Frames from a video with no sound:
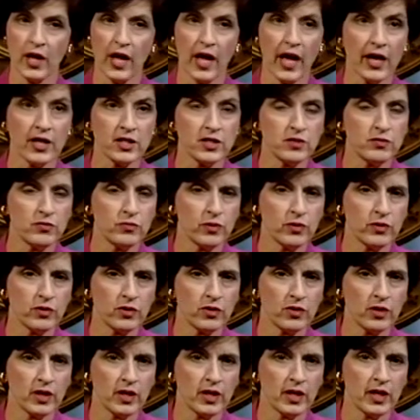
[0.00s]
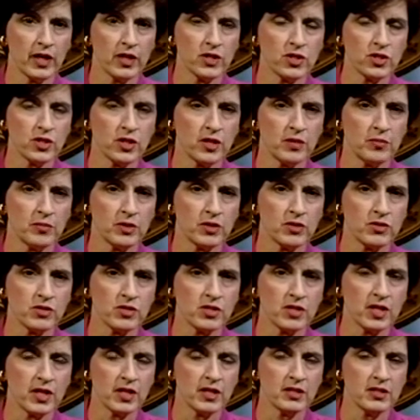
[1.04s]
active with accreditation in Middle
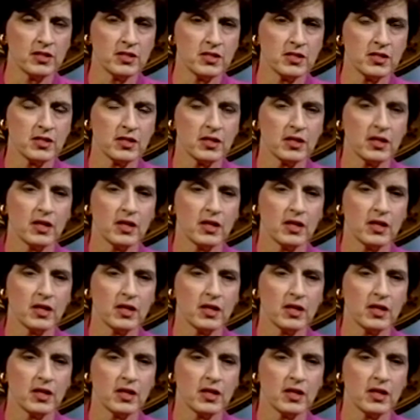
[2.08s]
States.